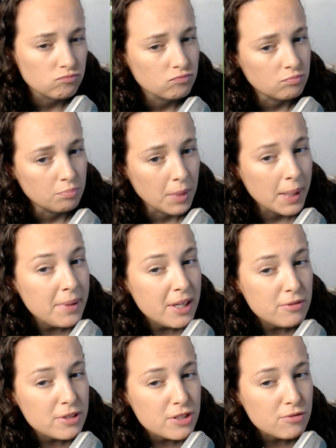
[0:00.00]
Maybe he
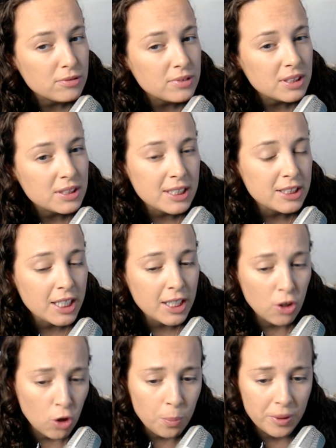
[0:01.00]
was throwing DJ
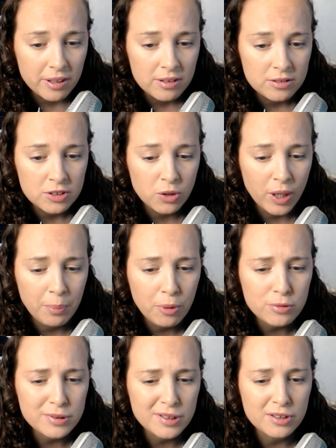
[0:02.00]
open. So I
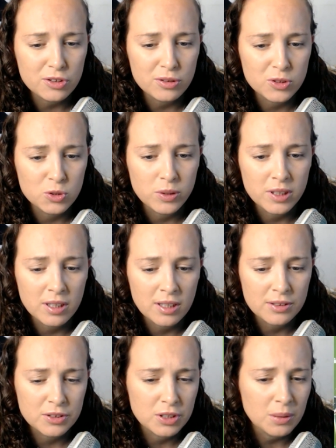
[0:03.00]
posted this on Twitter.
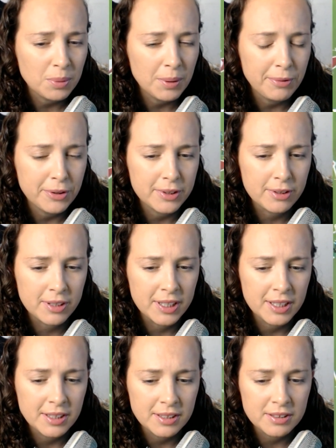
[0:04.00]
Some people
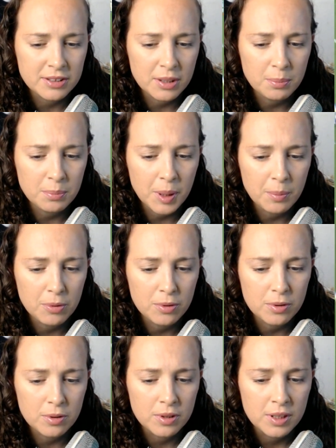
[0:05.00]
agreed. Some
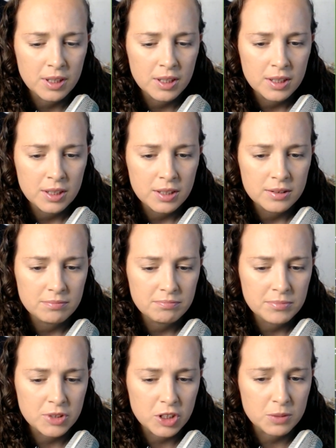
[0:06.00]
people
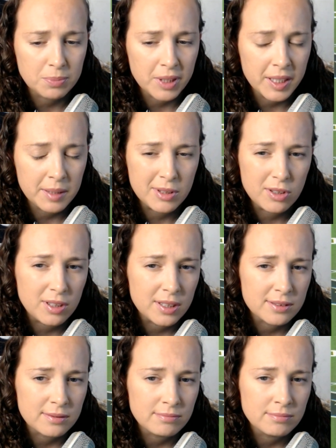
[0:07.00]
just blamed it
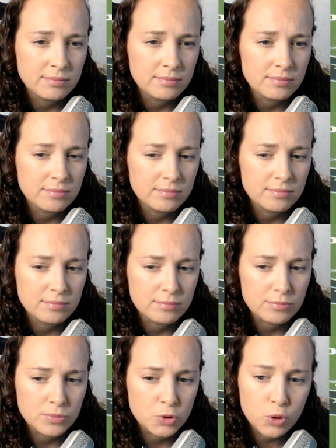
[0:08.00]
on
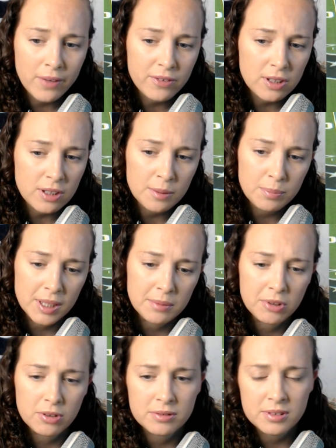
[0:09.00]
Trevor, blamed it
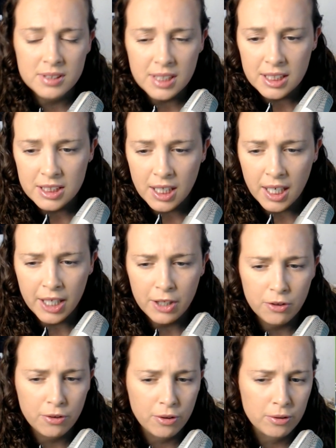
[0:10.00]
on DJ. You know,
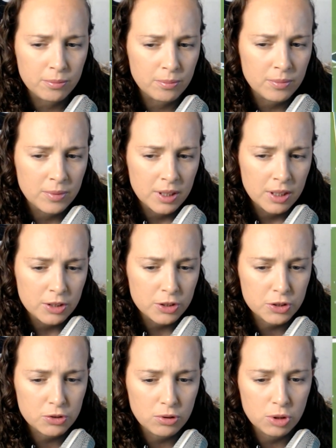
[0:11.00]
they're just
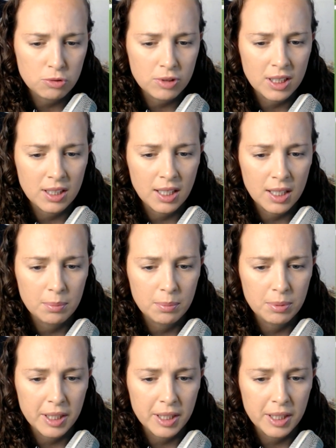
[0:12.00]
throwing around a lot of blame.